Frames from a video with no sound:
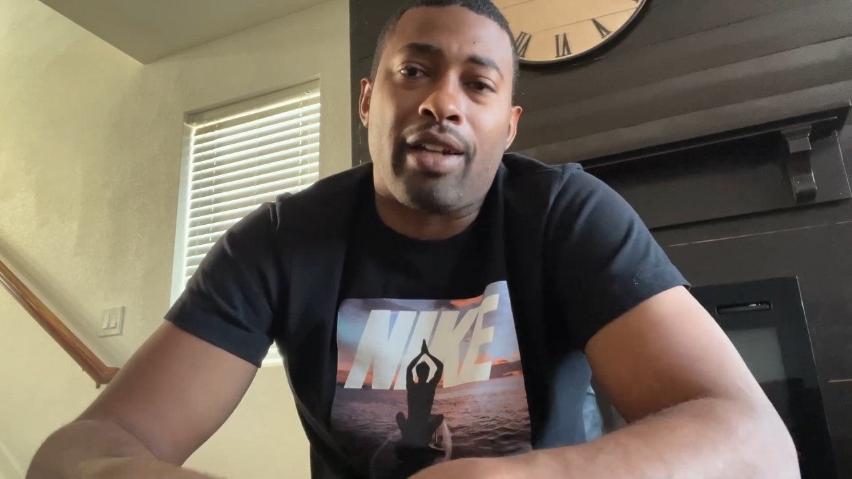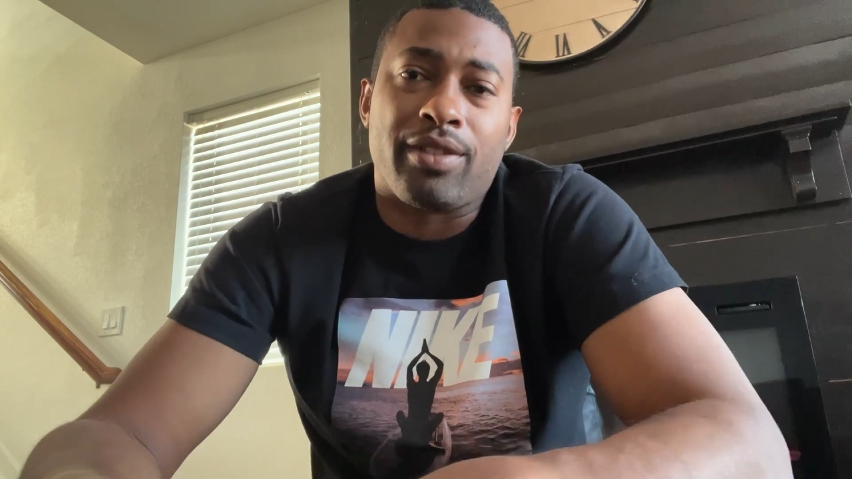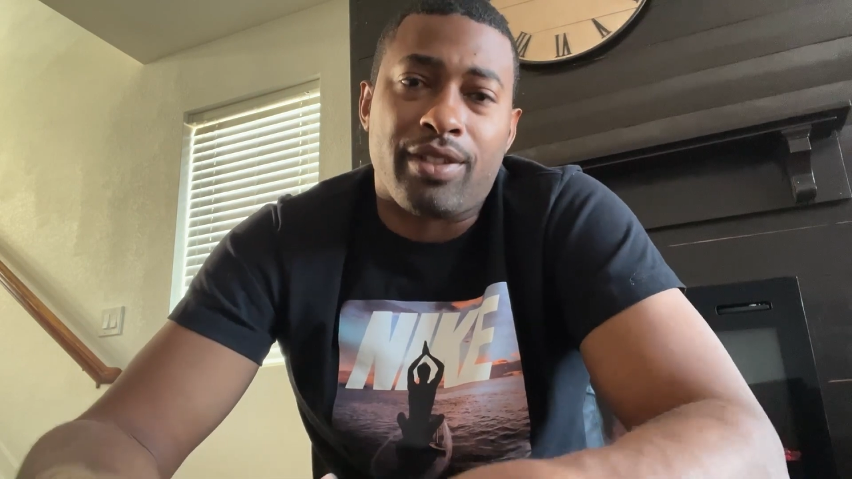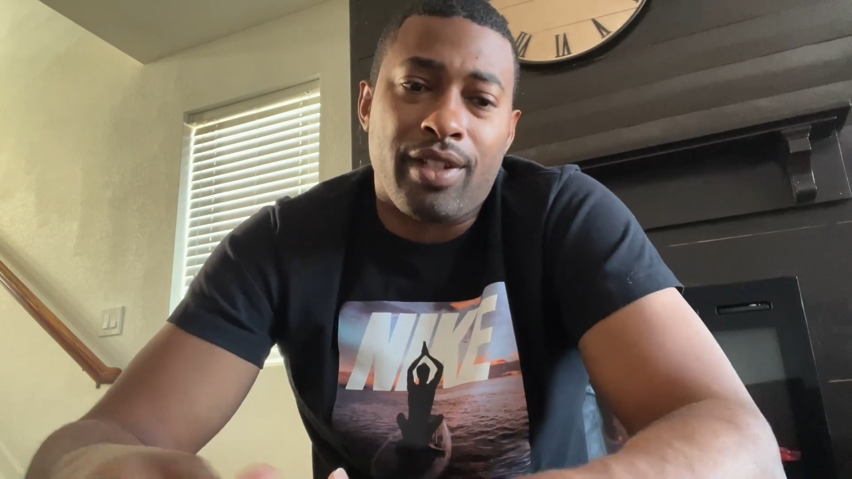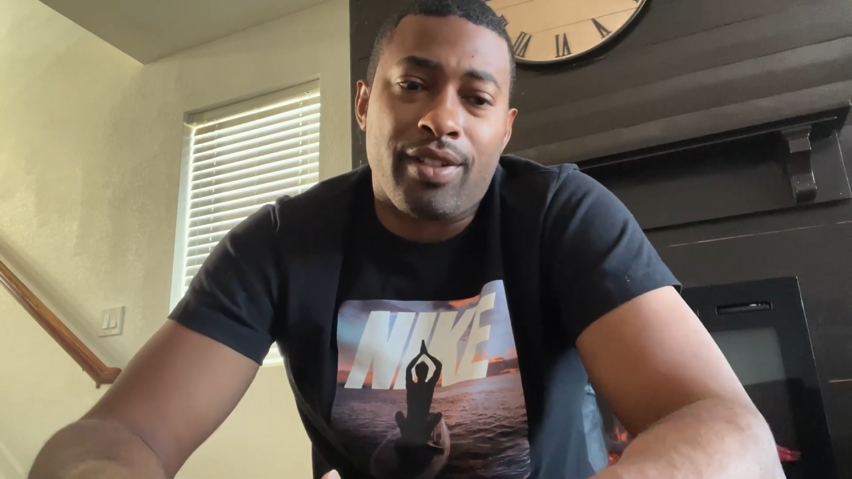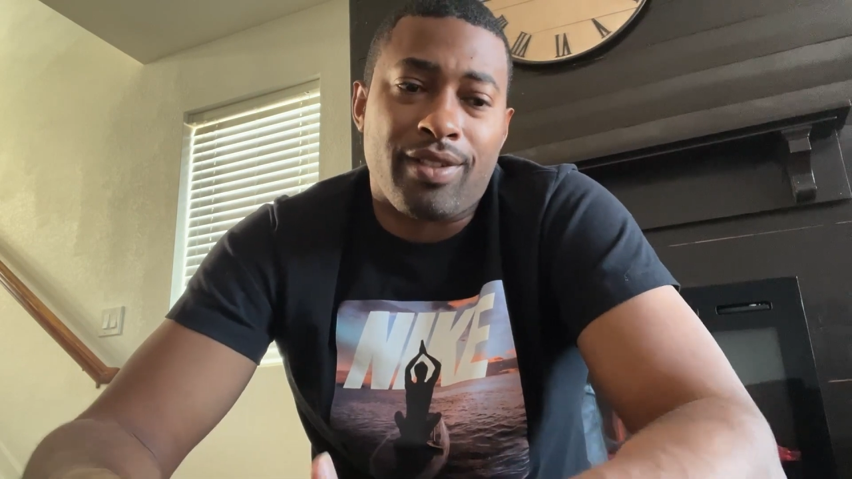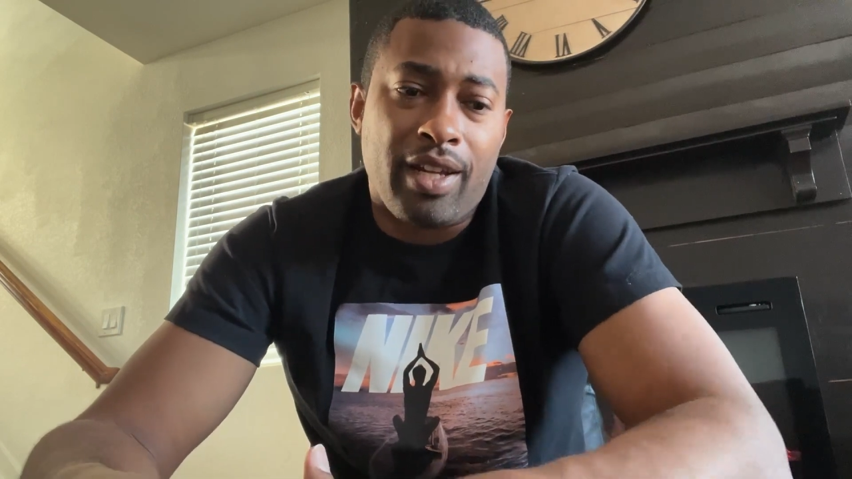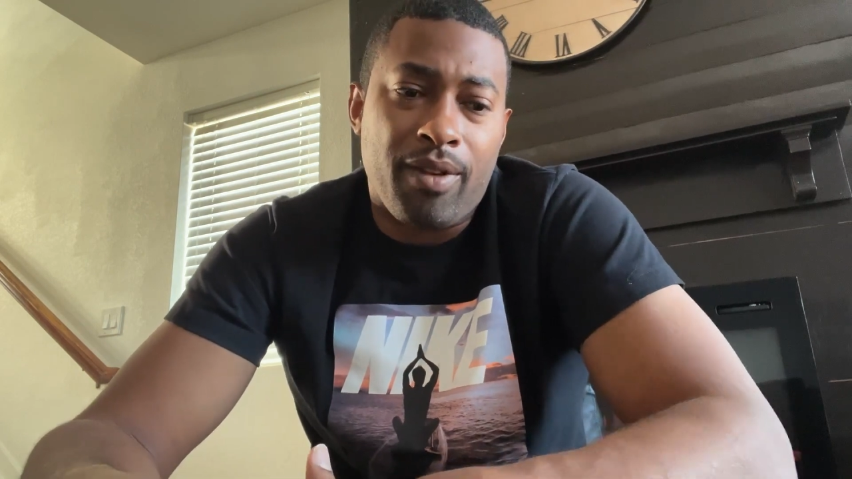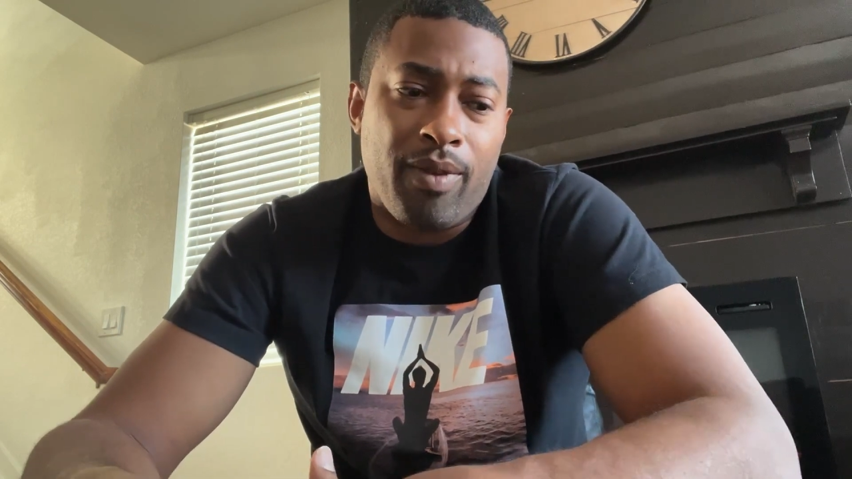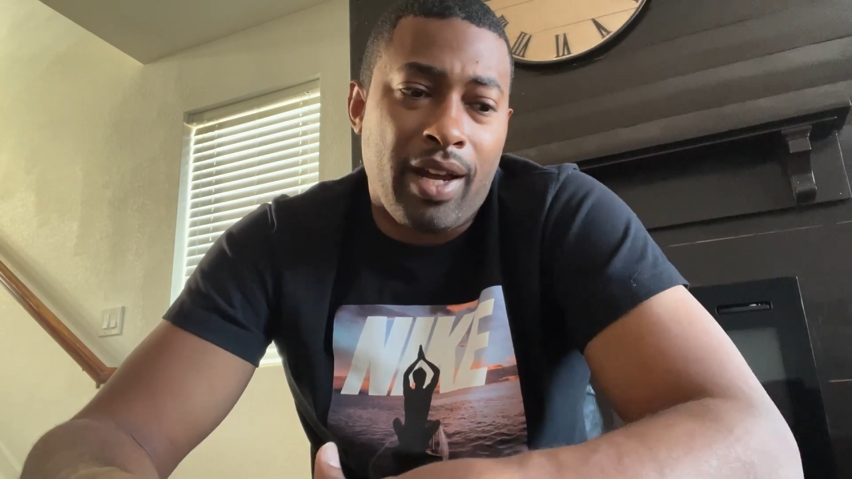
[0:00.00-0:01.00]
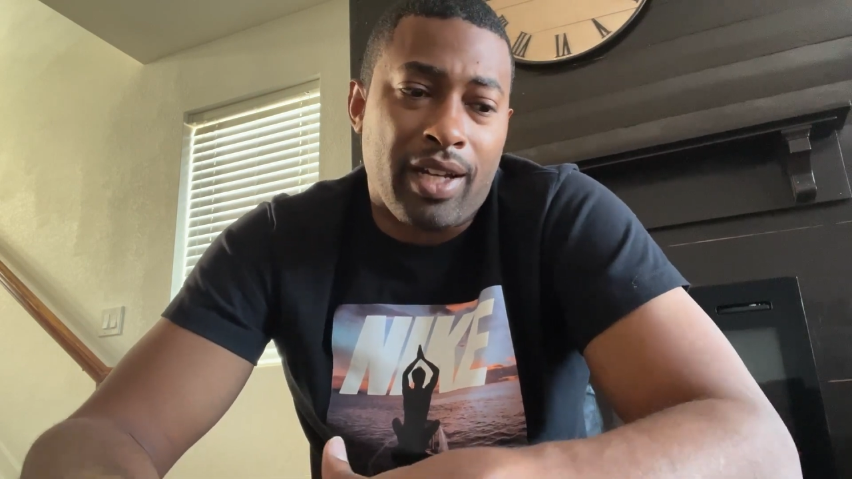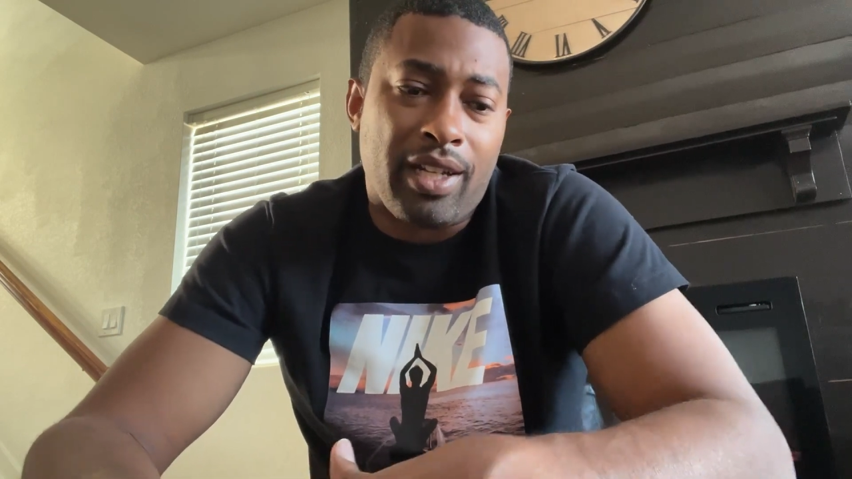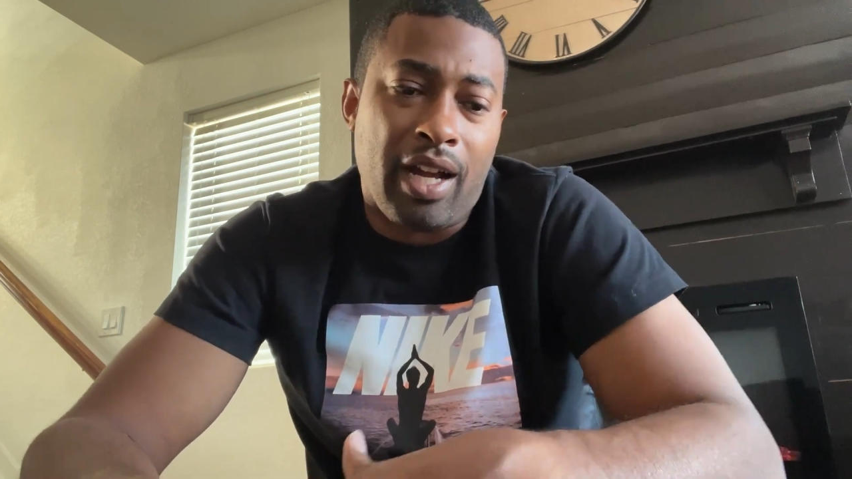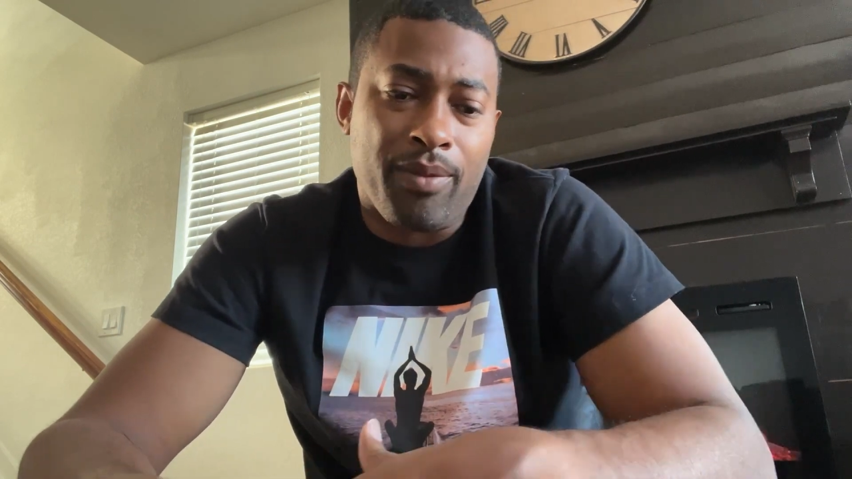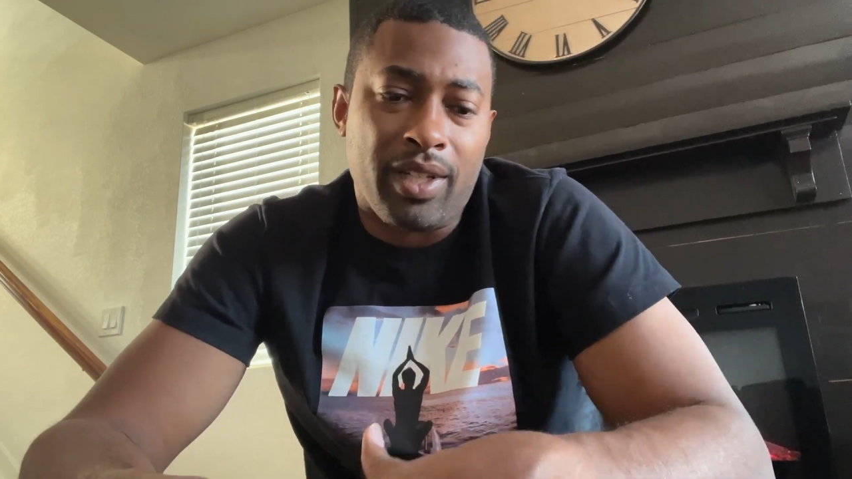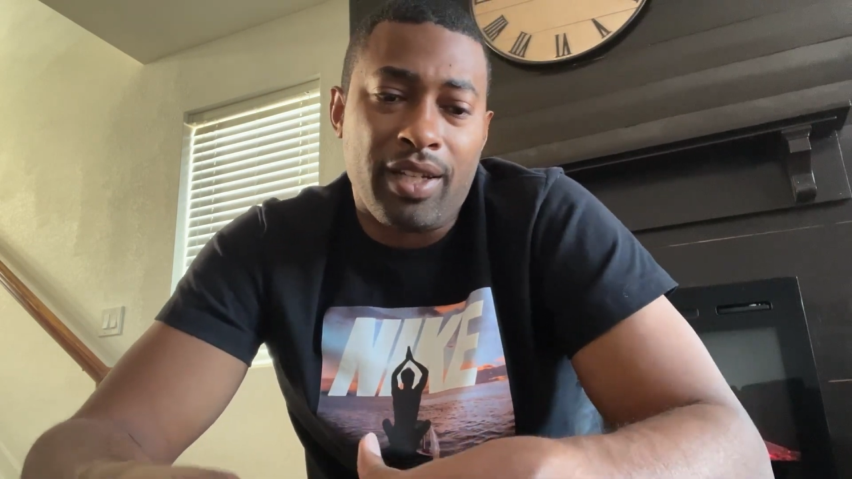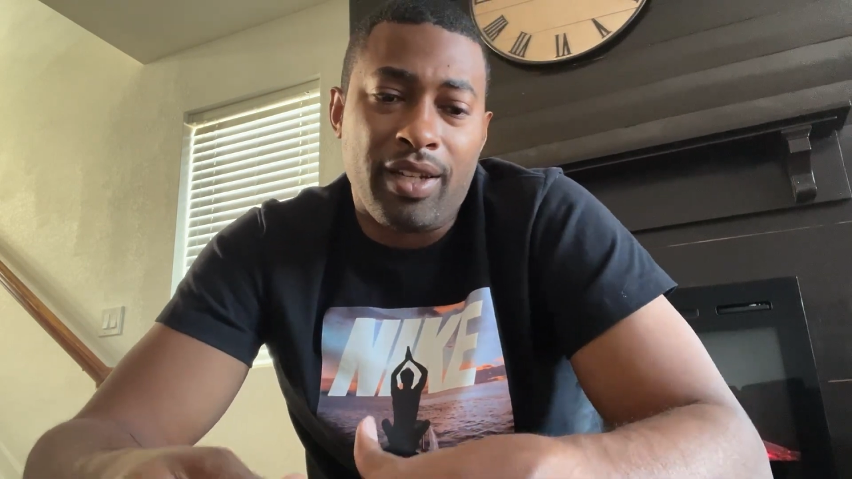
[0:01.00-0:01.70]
I don't see the same economic